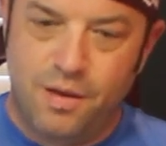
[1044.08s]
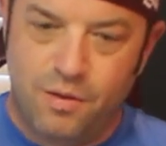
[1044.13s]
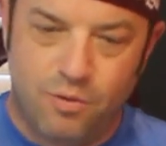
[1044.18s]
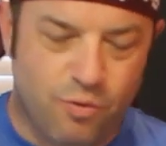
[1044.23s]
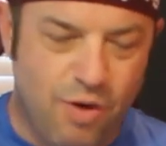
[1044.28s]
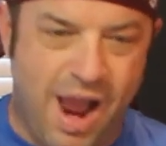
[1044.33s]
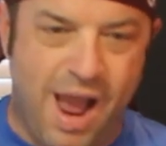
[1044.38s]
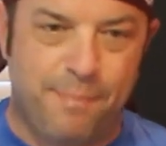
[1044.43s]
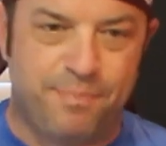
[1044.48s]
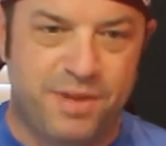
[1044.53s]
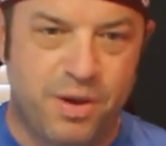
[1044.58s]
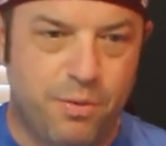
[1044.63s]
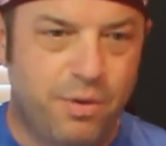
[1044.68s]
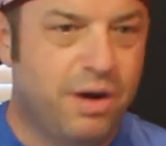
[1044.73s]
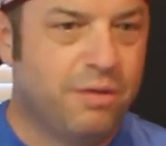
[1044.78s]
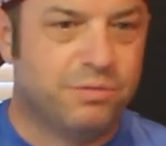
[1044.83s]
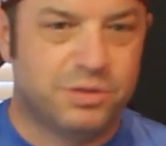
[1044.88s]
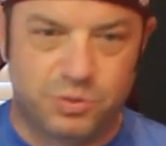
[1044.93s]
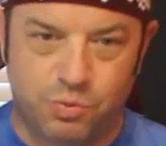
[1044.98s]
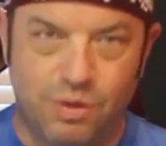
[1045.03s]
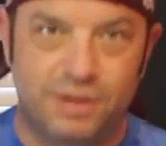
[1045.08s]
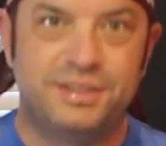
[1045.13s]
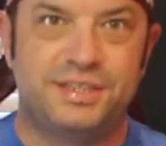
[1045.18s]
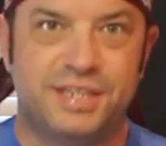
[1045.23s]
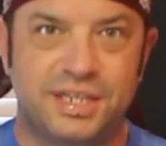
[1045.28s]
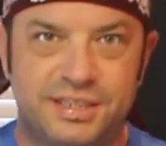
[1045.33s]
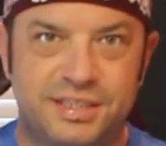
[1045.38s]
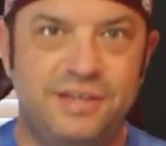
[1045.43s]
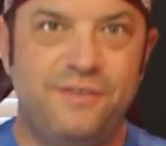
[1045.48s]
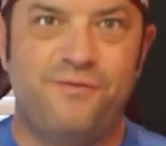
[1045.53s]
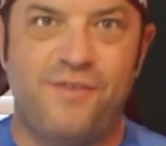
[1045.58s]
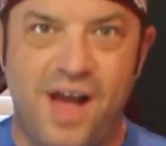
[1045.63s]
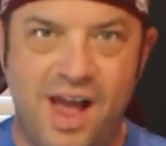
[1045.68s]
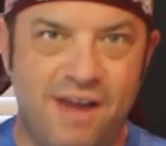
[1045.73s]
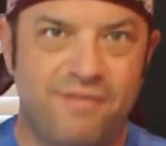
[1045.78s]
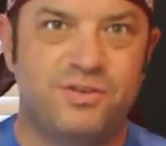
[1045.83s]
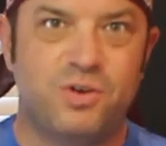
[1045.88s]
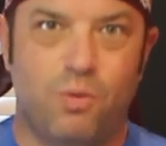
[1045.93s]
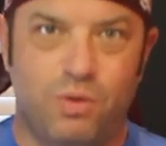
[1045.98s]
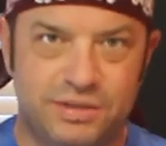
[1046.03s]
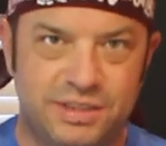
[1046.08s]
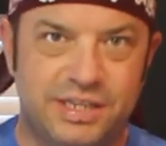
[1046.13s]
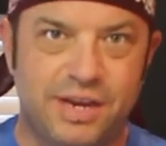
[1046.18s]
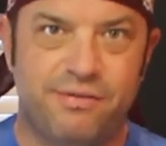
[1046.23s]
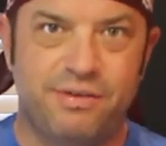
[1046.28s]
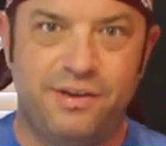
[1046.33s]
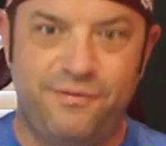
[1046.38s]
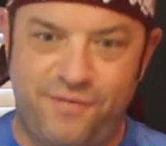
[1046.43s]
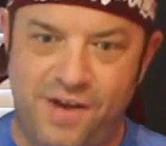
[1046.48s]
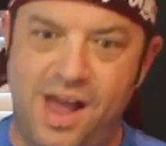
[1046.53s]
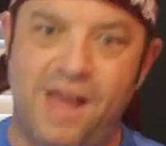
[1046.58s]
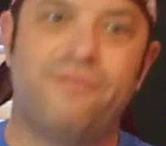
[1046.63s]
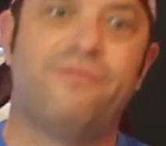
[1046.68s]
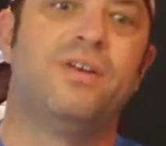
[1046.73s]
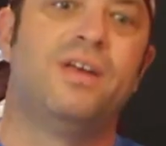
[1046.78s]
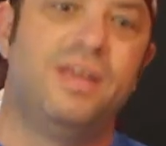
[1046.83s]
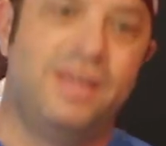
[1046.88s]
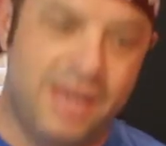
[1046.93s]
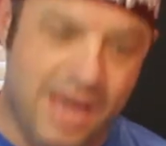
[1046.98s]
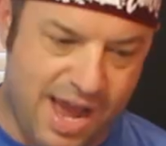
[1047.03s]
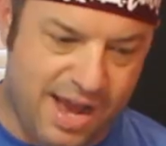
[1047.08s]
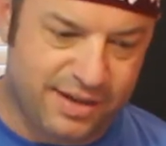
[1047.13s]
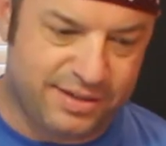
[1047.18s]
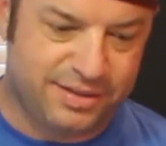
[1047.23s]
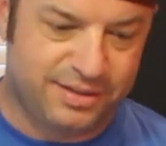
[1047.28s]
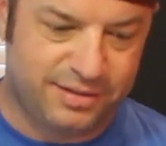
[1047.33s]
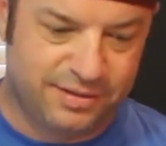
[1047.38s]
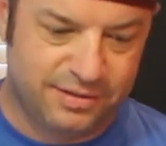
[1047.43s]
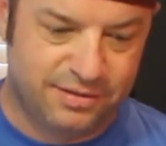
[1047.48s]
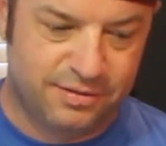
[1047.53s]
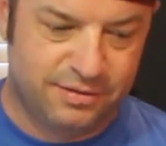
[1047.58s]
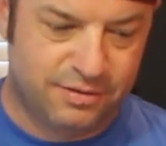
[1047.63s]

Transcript: Wrapped it when it was 165 to 175? Yes.